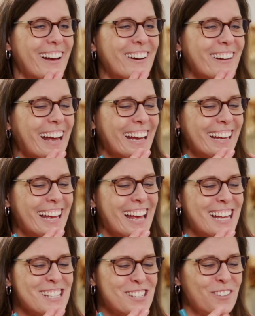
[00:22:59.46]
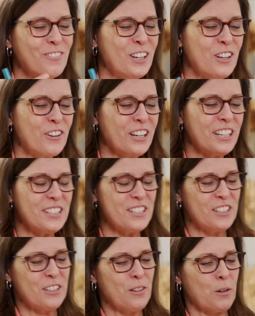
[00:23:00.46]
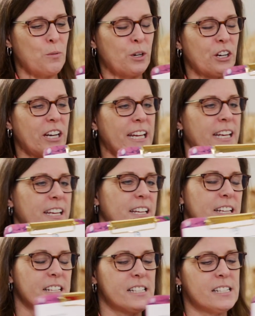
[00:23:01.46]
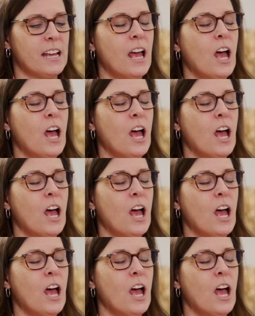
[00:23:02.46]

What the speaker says: Okay. So what you're going to do, the word is